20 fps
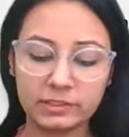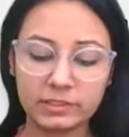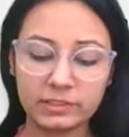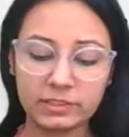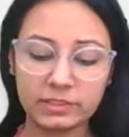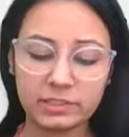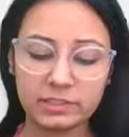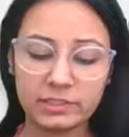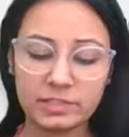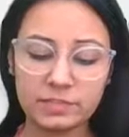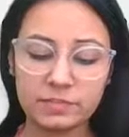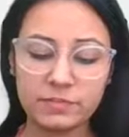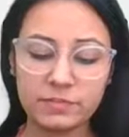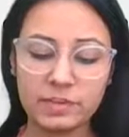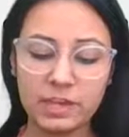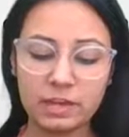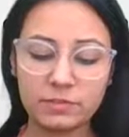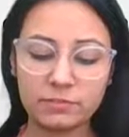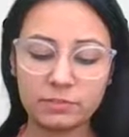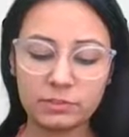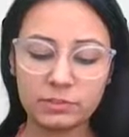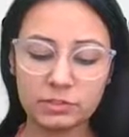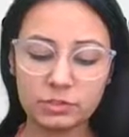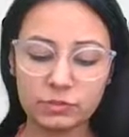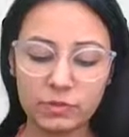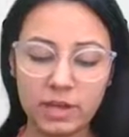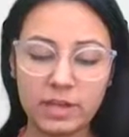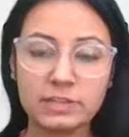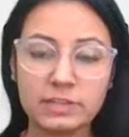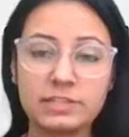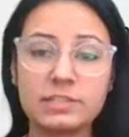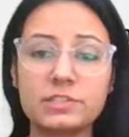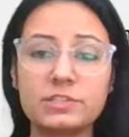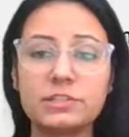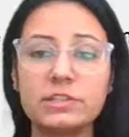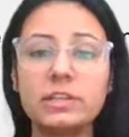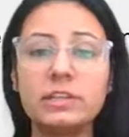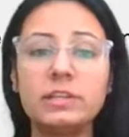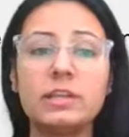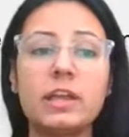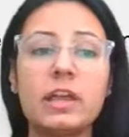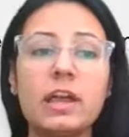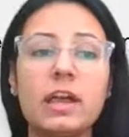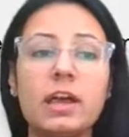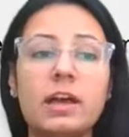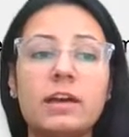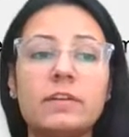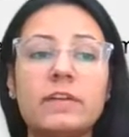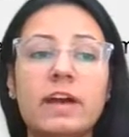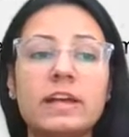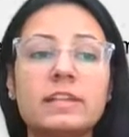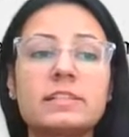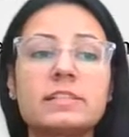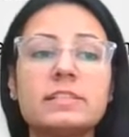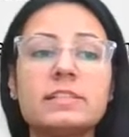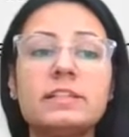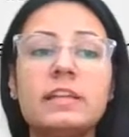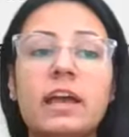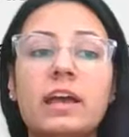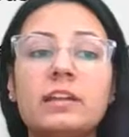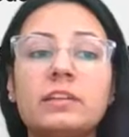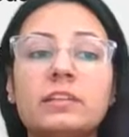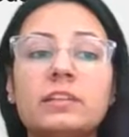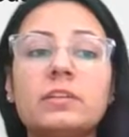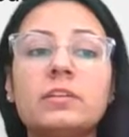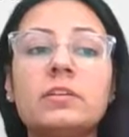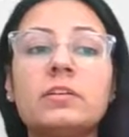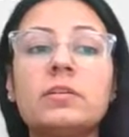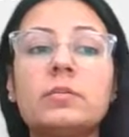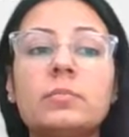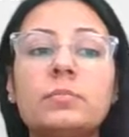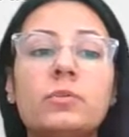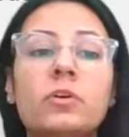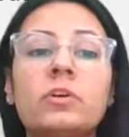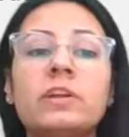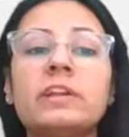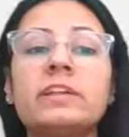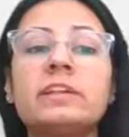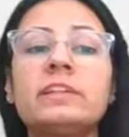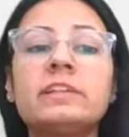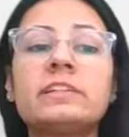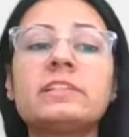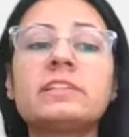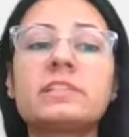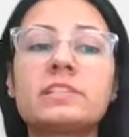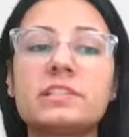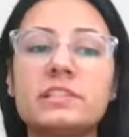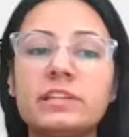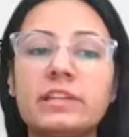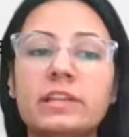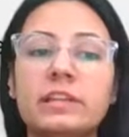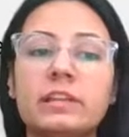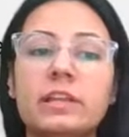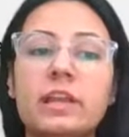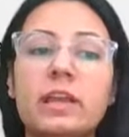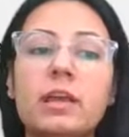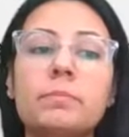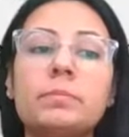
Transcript: Other than this, we have the Schwartz strain vaccine and the Moraten strain.